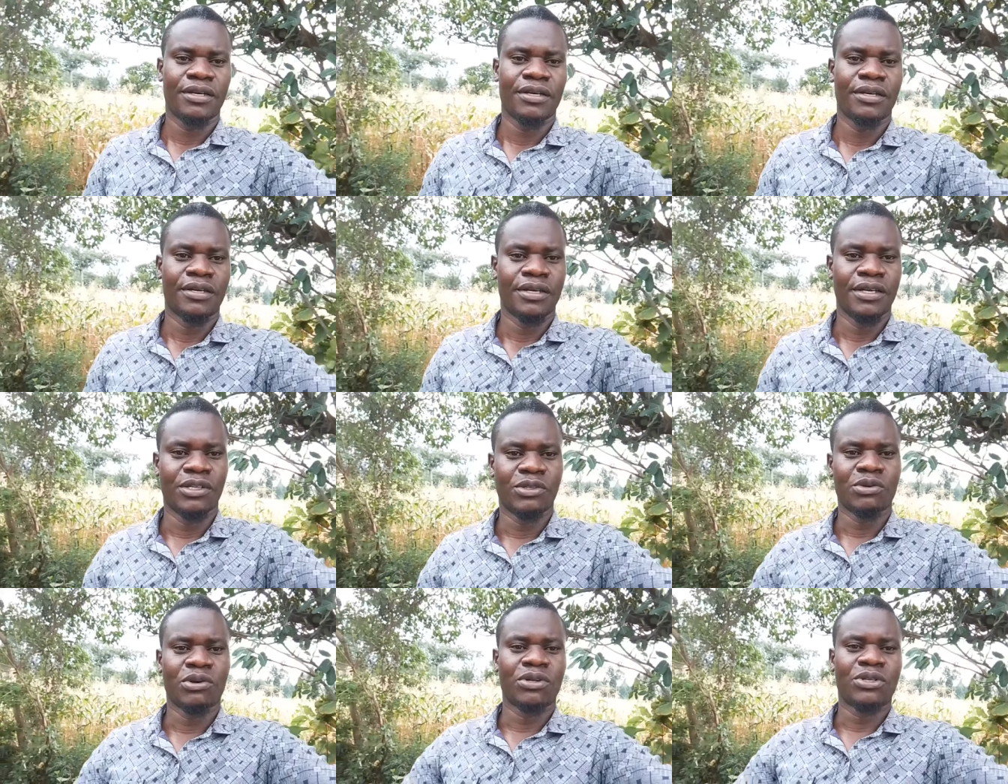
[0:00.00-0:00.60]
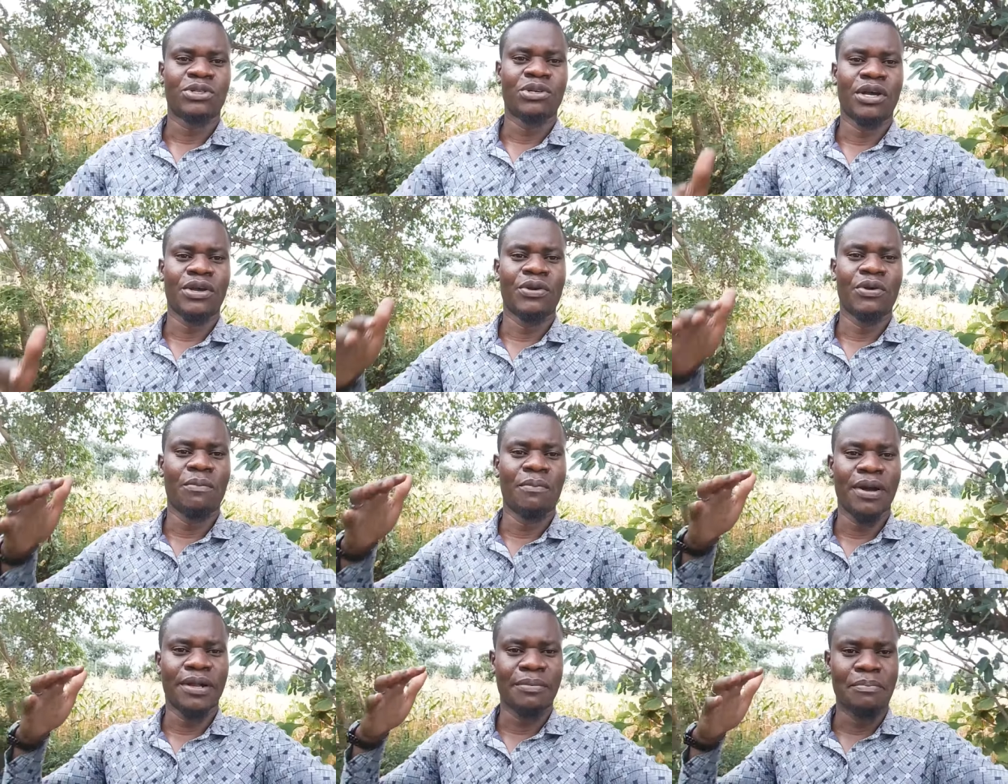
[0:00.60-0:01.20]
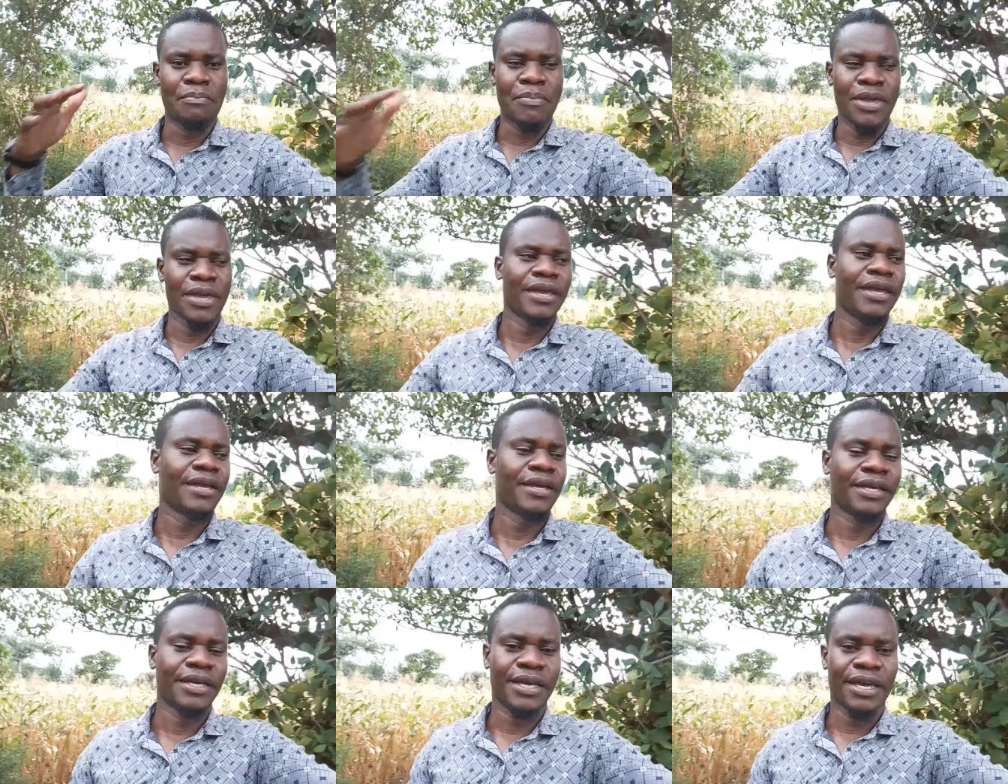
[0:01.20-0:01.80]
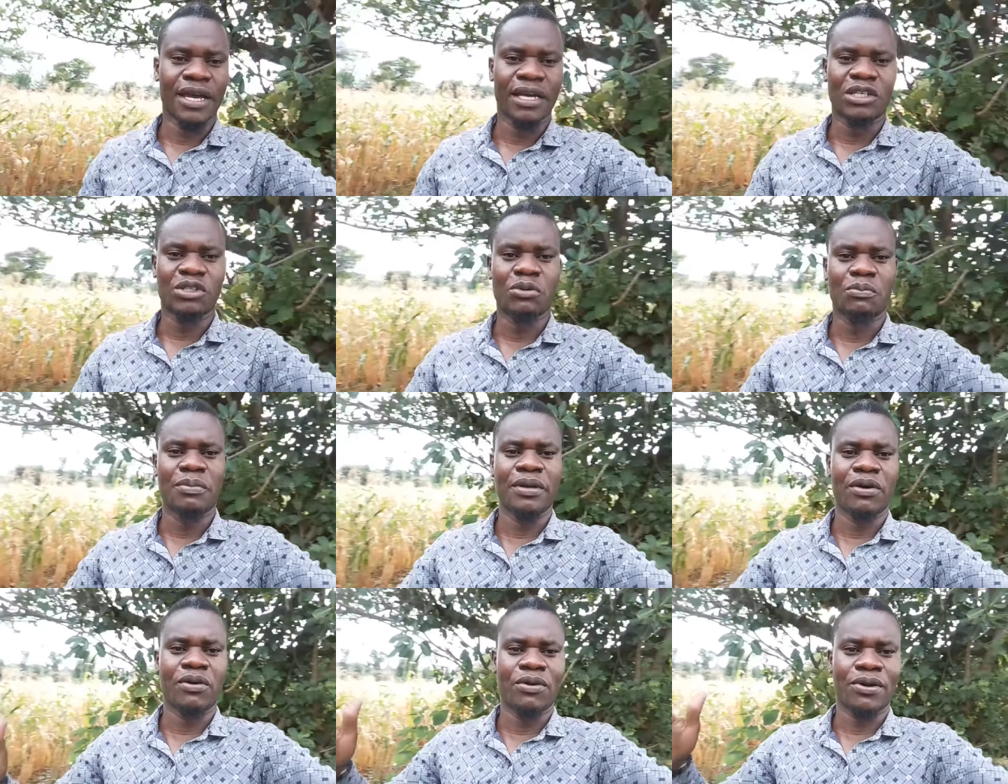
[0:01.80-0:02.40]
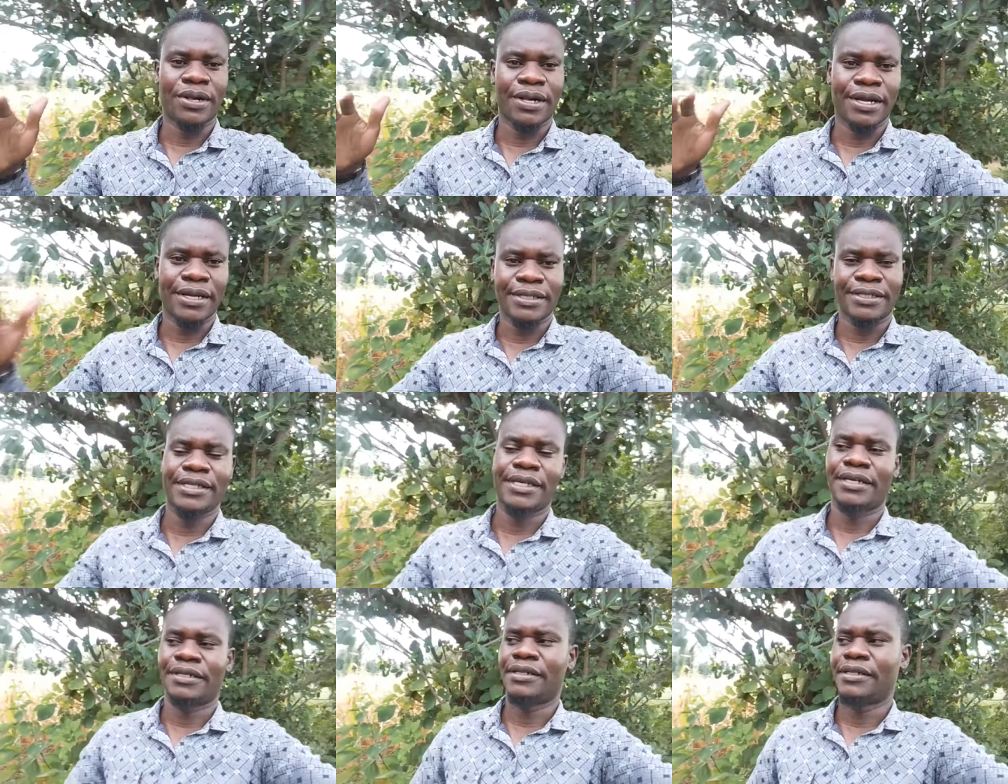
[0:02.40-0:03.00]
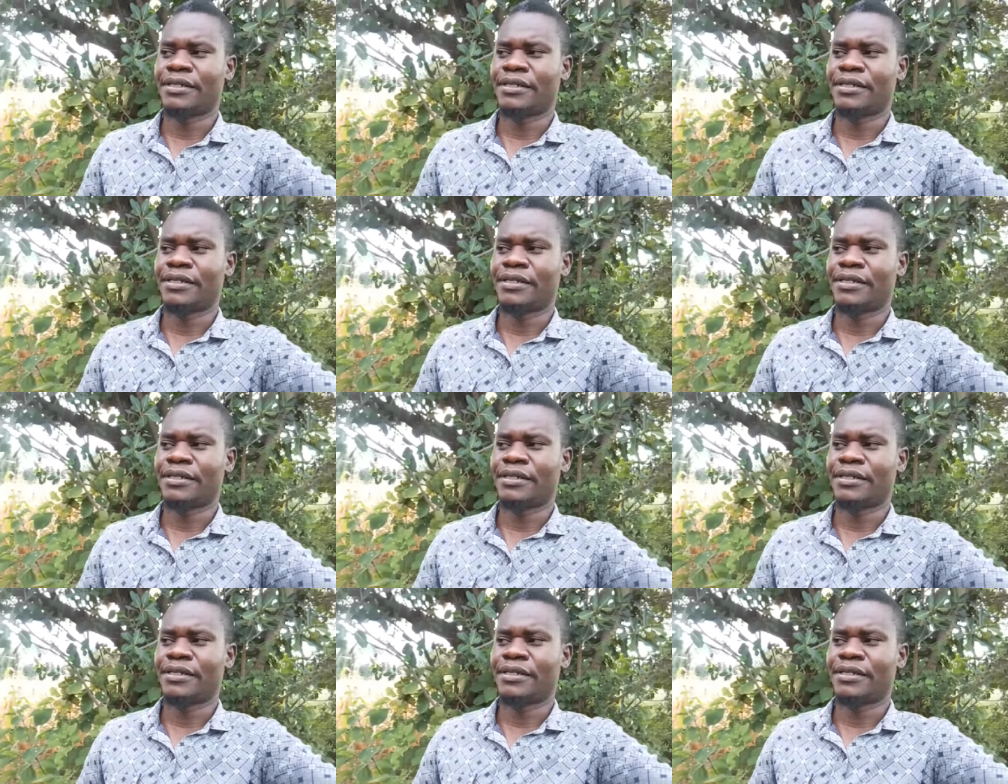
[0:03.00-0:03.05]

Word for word: He's also a human being, he has to be corrected.